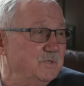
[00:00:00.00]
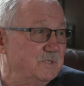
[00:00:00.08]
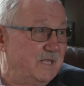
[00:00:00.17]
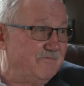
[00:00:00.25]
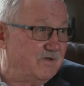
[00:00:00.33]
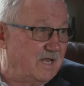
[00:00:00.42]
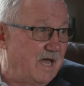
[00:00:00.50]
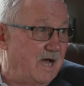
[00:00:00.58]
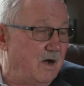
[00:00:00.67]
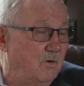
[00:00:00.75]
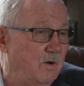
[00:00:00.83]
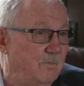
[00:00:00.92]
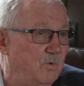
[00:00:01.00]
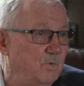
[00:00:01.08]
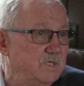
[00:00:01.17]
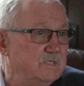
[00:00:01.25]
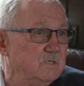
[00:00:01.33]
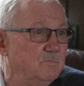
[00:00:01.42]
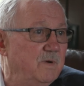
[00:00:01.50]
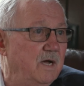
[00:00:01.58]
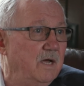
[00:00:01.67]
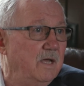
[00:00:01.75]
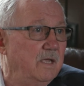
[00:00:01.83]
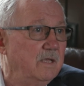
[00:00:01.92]
and even now, I mean, we still
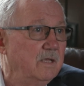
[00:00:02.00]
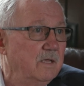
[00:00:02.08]
buy